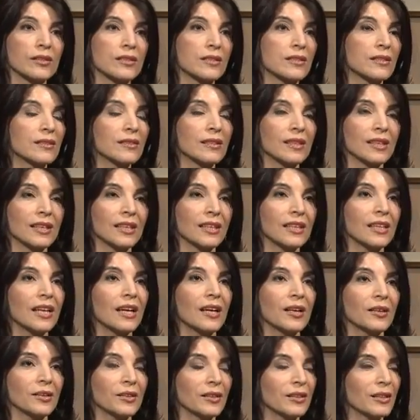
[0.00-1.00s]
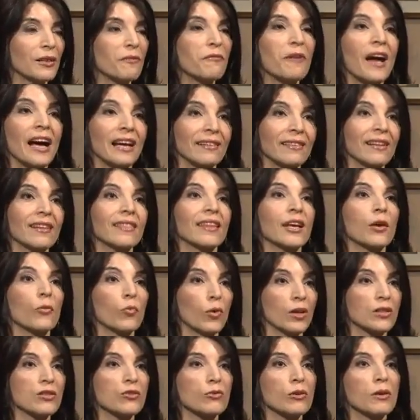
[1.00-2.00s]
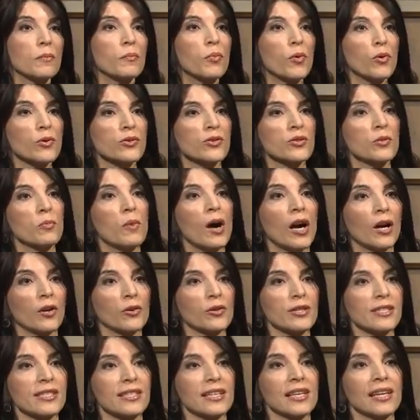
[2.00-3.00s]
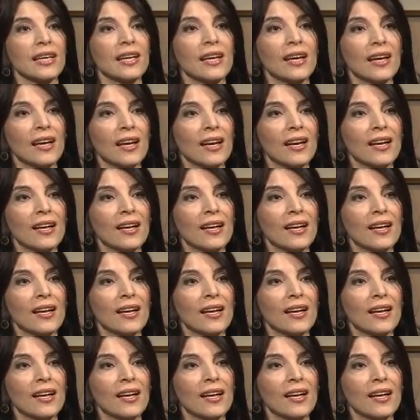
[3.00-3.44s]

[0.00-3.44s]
the fact that they want to impose democracy,